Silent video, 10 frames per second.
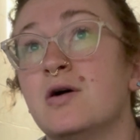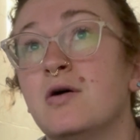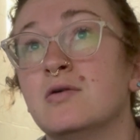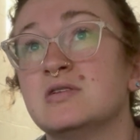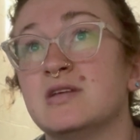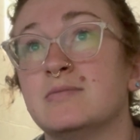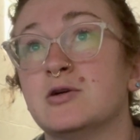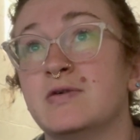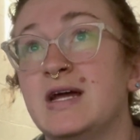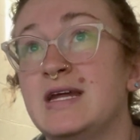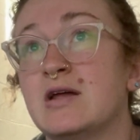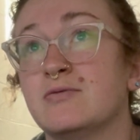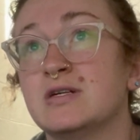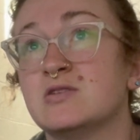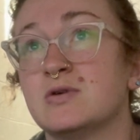own subterranean
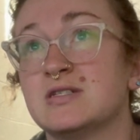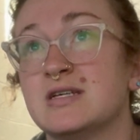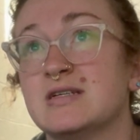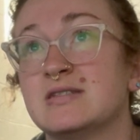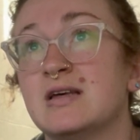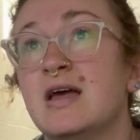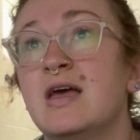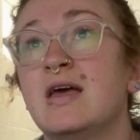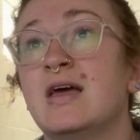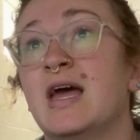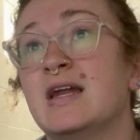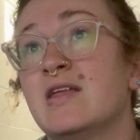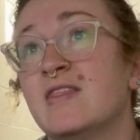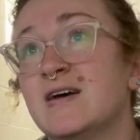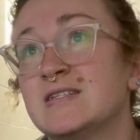resources, and
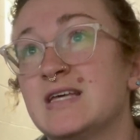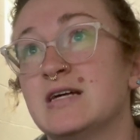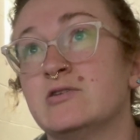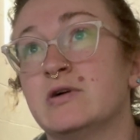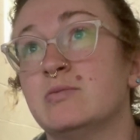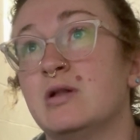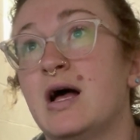it thus had to